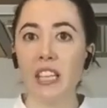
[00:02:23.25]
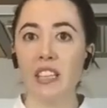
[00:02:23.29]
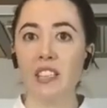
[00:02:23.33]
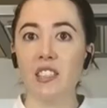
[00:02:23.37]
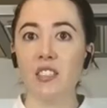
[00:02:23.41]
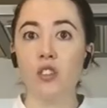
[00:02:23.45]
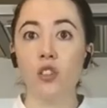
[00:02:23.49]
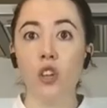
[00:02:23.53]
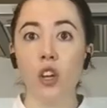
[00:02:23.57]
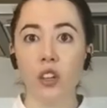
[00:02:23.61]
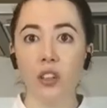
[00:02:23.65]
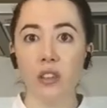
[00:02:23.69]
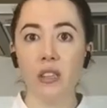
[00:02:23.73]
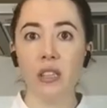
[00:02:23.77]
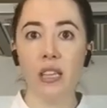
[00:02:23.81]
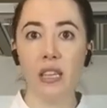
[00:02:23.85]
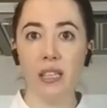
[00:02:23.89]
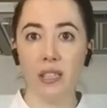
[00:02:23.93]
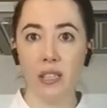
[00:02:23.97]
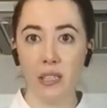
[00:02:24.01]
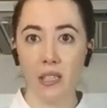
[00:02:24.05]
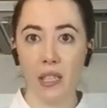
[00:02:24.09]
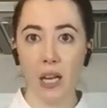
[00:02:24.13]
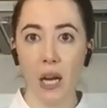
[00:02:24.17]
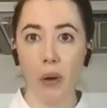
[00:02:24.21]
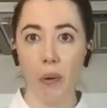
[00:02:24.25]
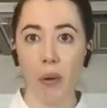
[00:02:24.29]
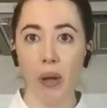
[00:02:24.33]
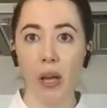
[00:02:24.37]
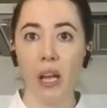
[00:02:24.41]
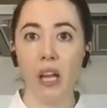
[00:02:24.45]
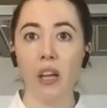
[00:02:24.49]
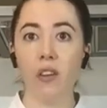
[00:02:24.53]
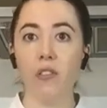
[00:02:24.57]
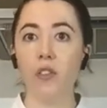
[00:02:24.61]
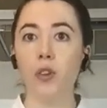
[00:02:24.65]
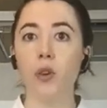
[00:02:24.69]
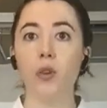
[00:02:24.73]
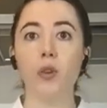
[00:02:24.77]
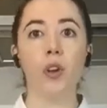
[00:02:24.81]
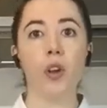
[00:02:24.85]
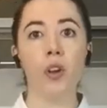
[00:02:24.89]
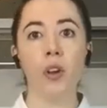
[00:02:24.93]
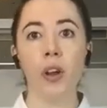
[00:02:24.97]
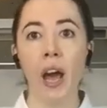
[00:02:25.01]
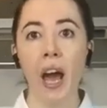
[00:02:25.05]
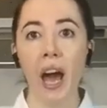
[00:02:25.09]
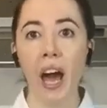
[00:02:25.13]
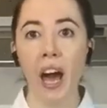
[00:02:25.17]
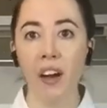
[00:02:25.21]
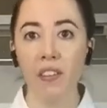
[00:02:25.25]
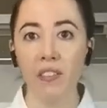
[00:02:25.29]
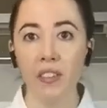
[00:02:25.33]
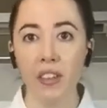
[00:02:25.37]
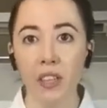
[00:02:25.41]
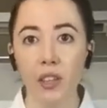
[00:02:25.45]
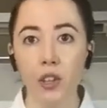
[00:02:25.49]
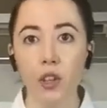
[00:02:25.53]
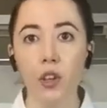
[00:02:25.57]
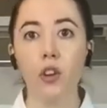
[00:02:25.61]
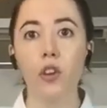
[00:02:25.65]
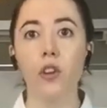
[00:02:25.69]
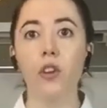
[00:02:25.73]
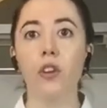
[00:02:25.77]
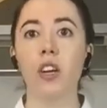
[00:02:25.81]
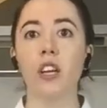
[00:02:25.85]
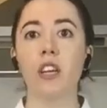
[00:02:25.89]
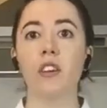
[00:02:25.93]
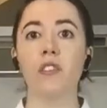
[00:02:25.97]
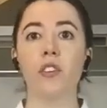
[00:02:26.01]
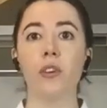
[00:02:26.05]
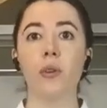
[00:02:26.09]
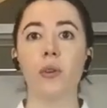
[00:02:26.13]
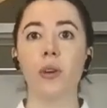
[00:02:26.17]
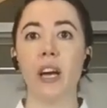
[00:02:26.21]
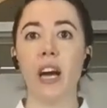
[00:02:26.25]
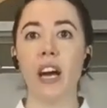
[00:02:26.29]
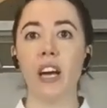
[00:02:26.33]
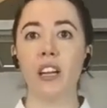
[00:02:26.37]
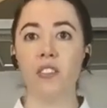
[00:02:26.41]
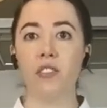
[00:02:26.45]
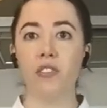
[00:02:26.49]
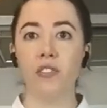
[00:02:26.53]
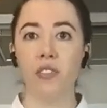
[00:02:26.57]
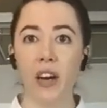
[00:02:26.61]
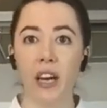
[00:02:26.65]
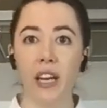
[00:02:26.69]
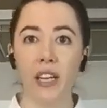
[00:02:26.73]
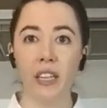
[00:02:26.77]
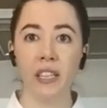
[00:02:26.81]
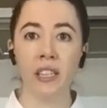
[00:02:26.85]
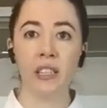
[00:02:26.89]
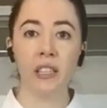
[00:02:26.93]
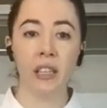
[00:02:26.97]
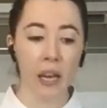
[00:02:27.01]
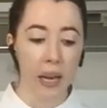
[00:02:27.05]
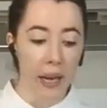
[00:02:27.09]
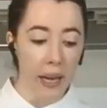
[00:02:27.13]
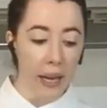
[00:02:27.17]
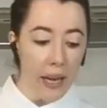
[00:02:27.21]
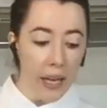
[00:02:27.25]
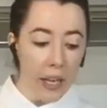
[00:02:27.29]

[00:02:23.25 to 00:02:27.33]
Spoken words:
It's not necessary if you don't have it or if you can't find it.